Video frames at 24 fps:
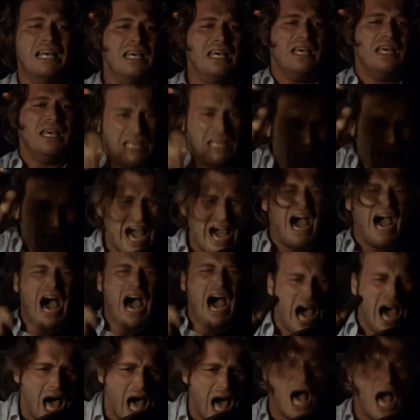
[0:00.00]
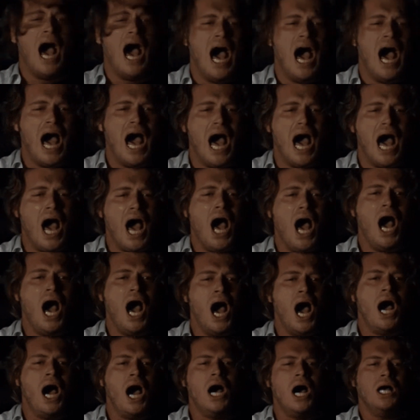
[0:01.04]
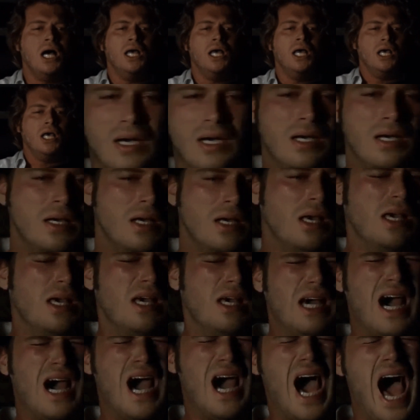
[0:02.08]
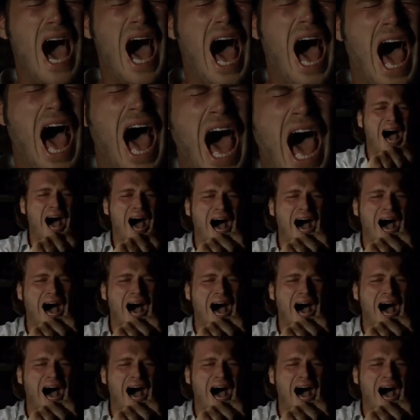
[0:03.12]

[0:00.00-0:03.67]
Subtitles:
cries all the time. This is another cliche pattern.